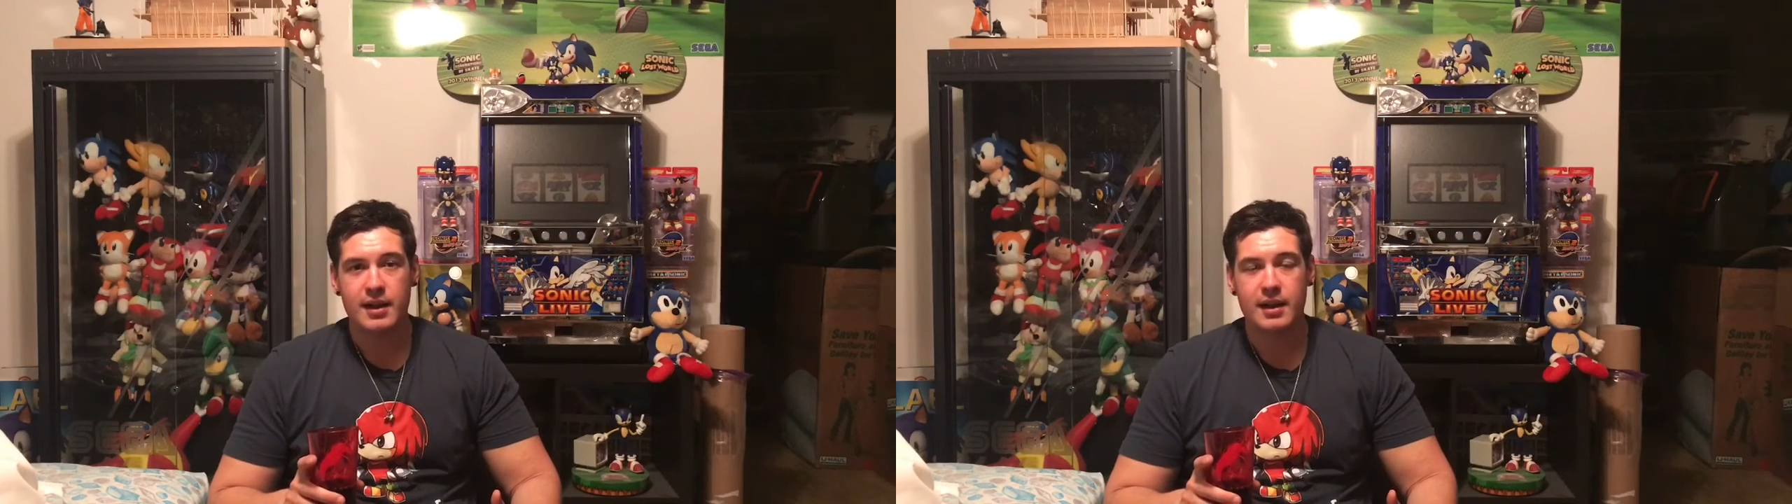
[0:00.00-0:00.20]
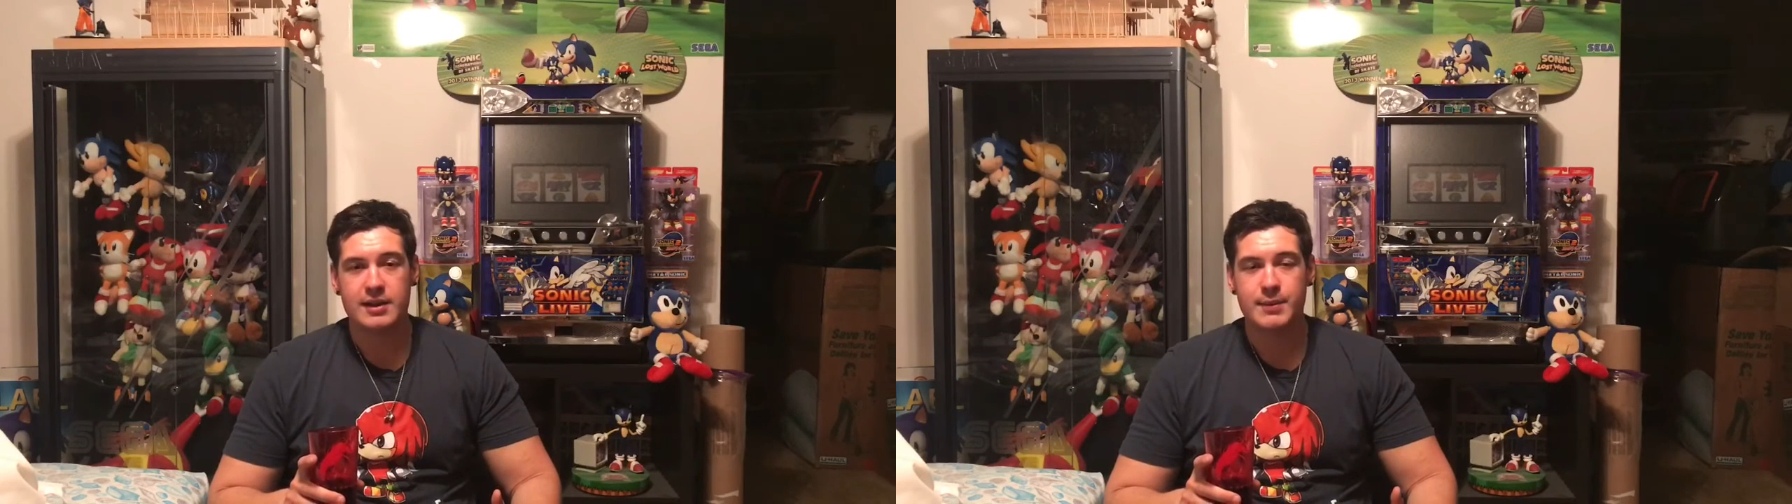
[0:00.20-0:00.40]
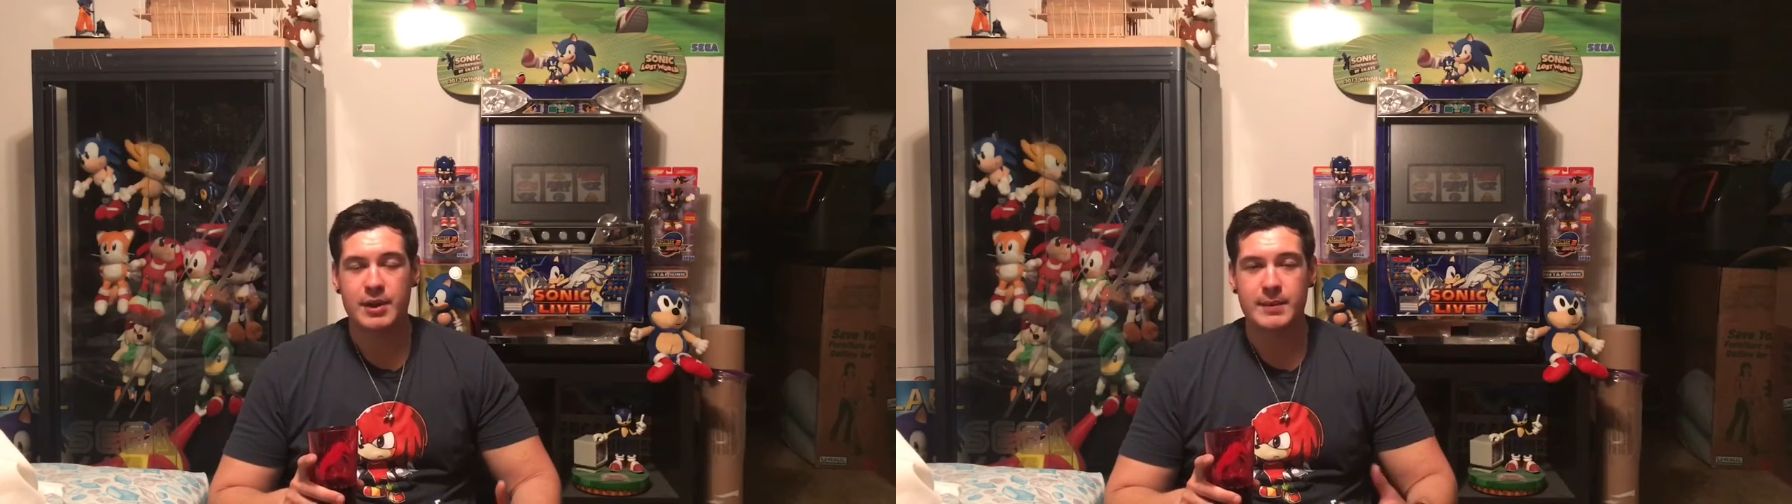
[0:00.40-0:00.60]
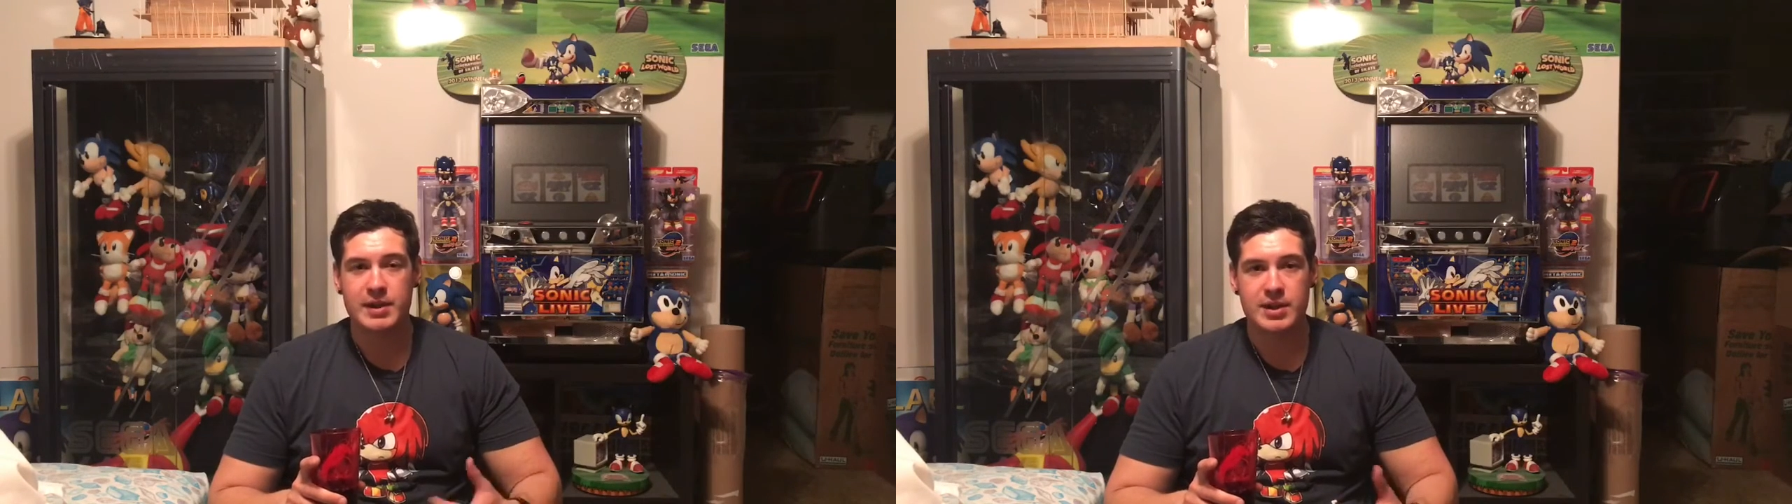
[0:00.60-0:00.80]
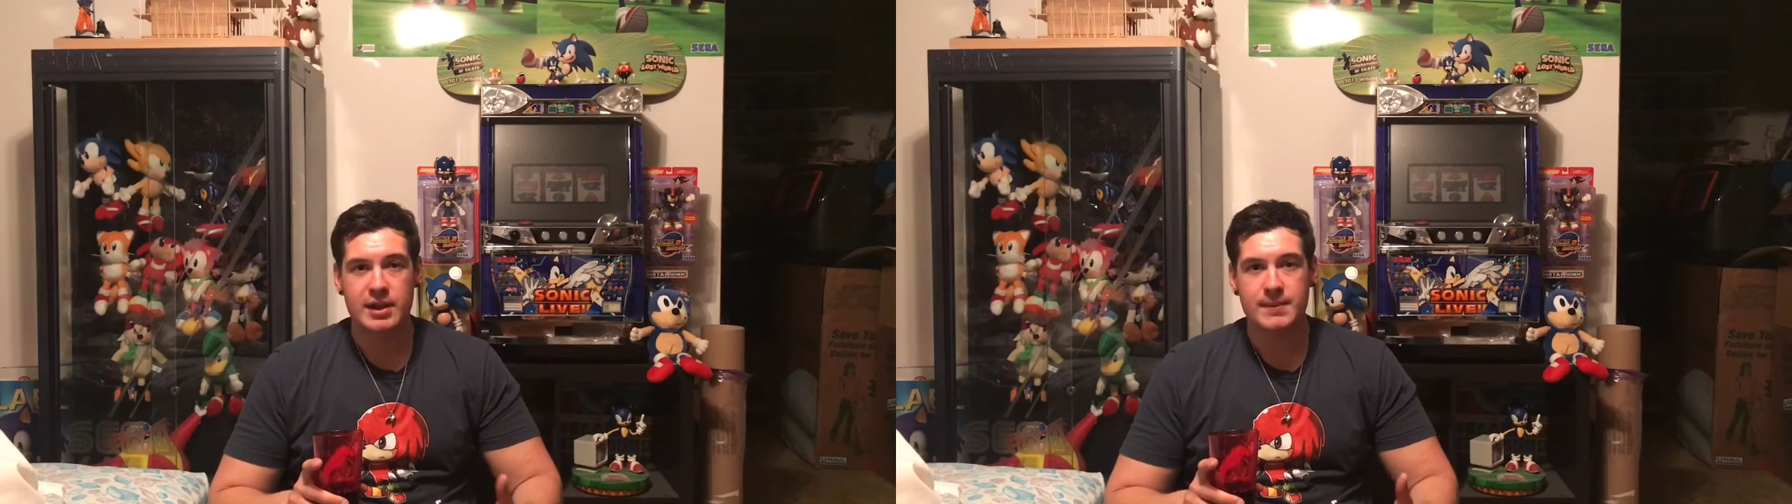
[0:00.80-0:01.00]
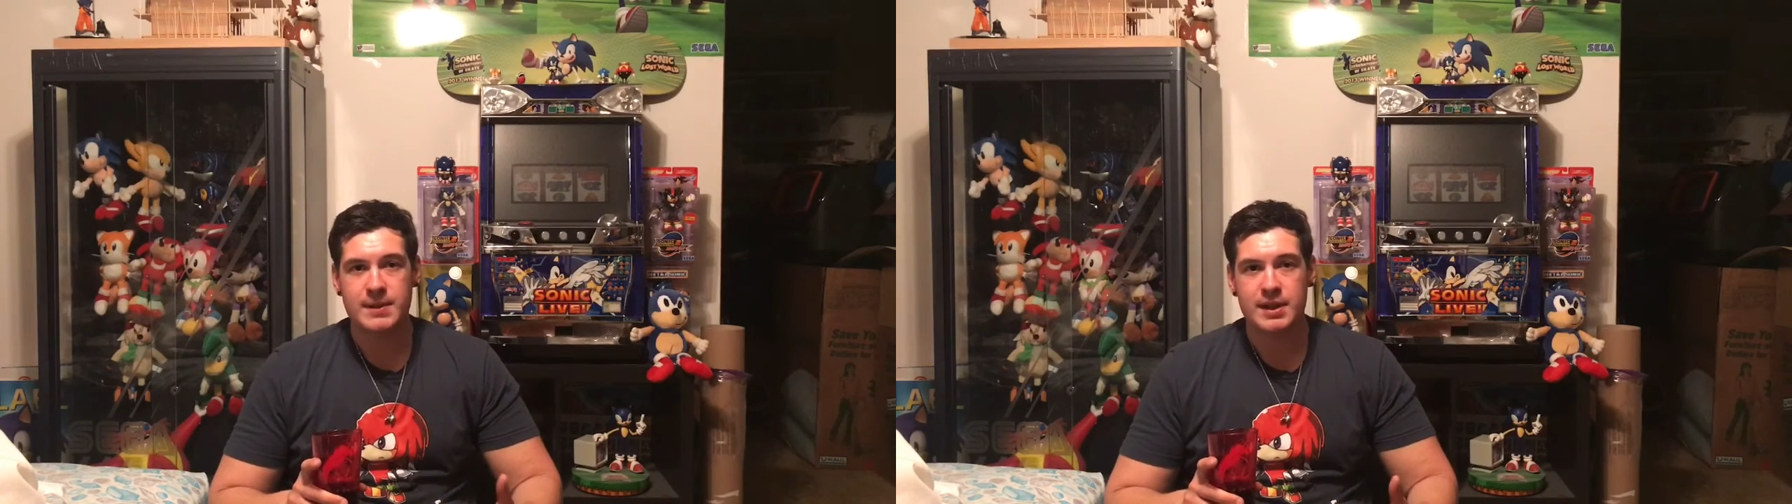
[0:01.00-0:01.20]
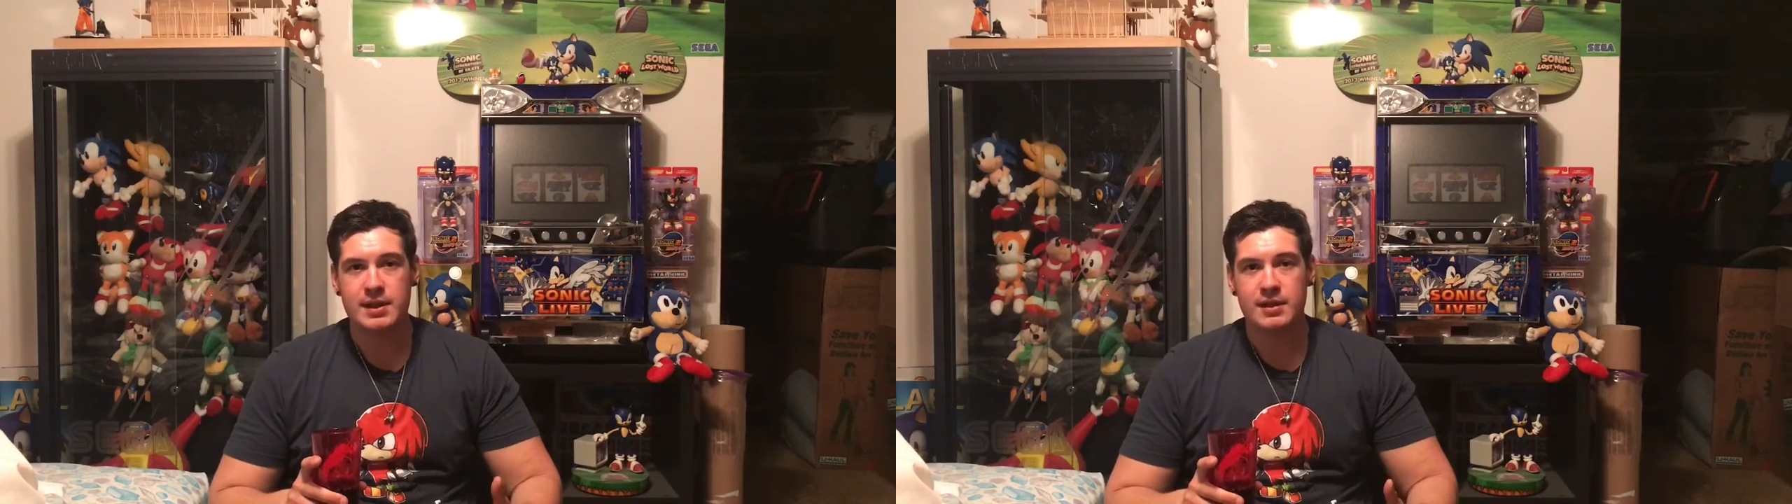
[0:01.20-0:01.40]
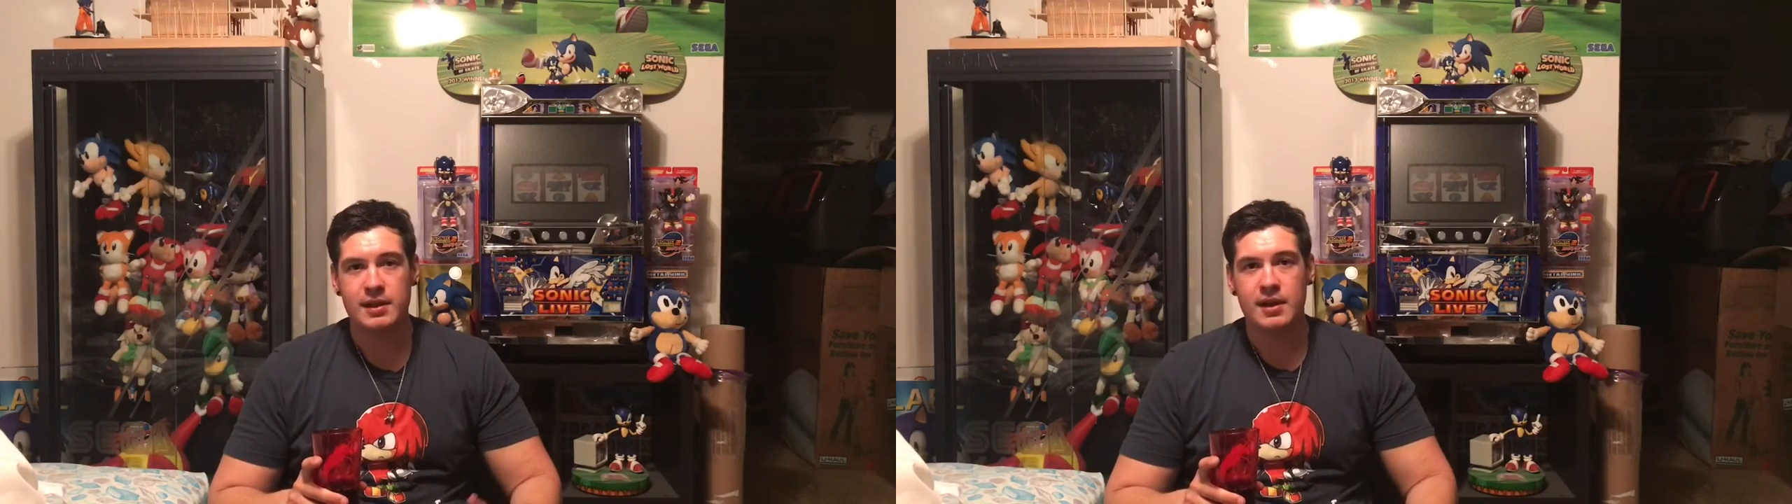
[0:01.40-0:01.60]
It's pretty much empty.